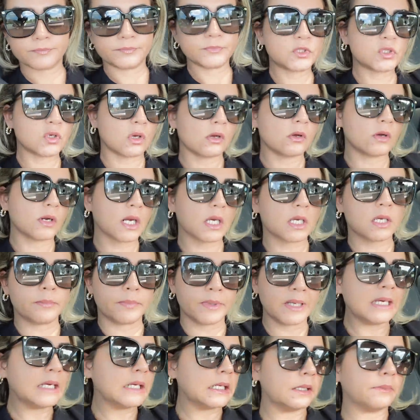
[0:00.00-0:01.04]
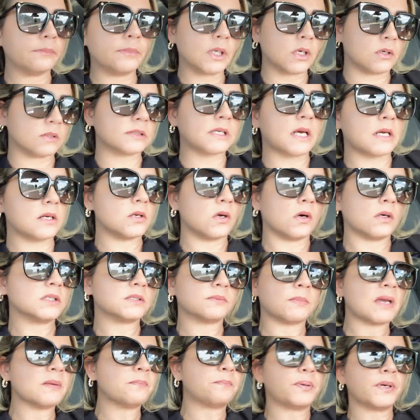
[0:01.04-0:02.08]
So I'm gonna keep eating because I know
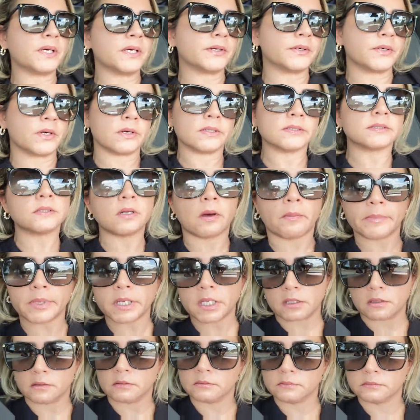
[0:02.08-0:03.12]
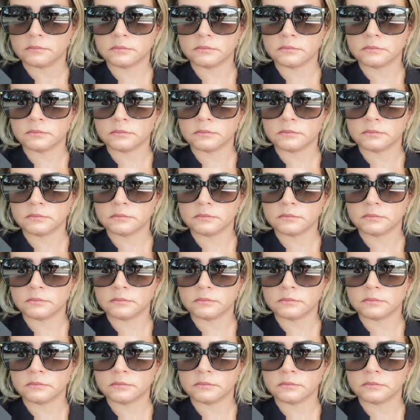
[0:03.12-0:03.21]
it's my period, it's not me.